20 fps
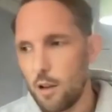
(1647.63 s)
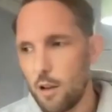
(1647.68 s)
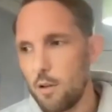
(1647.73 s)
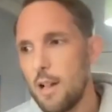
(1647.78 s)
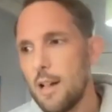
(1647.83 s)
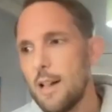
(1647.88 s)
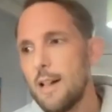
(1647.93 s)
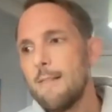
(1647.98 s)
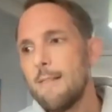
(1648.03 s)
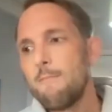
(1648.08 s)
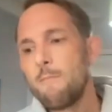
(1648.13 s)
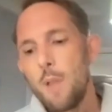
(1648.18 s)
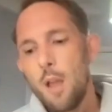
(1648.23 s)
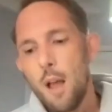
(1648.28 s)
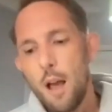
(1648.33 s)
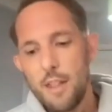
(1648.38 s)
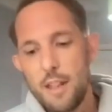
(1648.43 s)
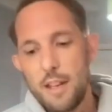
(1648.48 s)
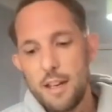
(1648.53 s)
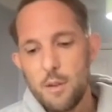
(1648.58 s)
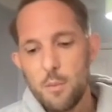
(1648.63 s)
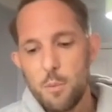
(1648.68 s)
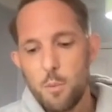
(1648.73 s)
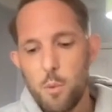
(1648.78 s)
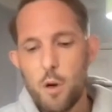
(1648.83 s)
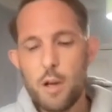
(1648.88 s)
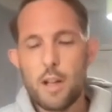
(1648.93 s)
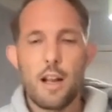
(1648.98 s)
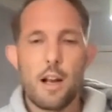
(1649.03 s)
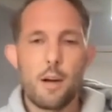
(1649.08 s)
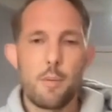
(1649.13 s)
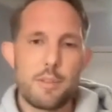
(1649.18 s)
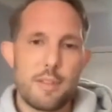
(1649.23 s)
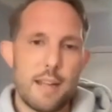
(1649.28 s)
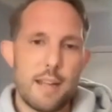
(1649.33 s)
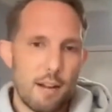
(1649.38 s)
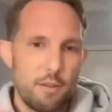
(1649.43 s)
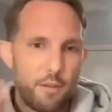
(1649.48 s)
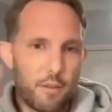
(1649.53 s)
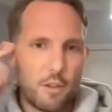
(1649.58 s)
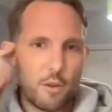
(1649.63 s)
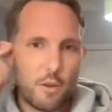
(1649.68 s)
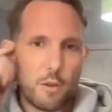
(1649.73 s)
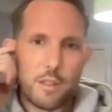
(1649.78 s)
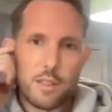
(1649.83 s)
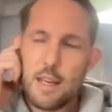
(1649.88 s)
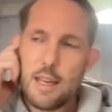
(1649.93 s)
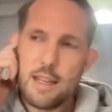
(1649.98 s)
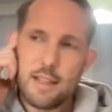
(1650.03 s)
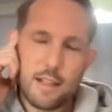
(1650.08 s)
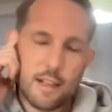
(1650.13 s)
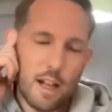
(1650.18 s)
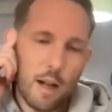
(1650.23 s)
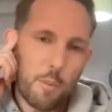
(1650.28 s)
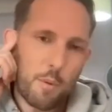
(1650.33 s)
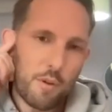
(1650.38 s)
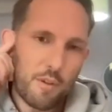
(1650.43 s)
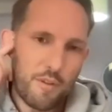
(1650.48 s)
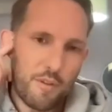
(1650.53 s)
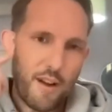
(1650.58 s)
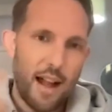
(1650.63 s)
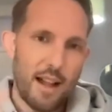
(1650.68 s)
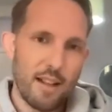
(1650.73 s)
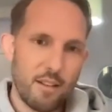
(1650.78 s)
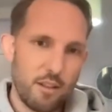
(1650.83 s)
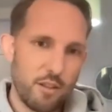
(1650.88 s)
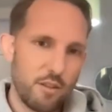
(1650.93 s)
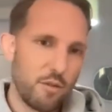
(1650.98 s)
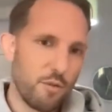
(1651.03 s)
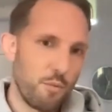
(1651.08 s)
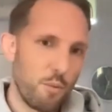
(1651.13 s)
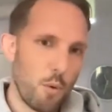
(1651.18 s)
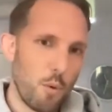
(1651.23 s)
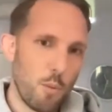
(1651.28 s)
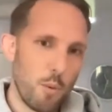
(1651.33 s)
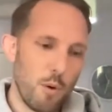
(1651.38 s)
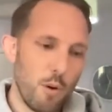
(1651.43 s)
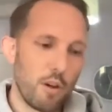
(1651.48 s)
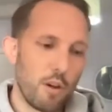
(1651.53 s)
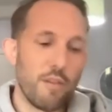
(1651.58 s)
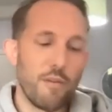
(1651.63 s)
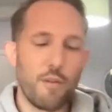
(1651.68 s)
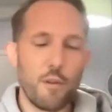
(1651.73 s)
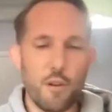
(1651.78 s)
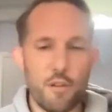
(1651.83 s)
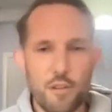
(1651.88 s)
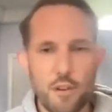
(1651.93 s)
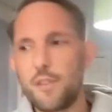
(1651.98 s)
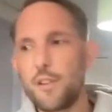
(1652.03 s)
So I think what it comes down to is, is a couple of factors of what we're looking for.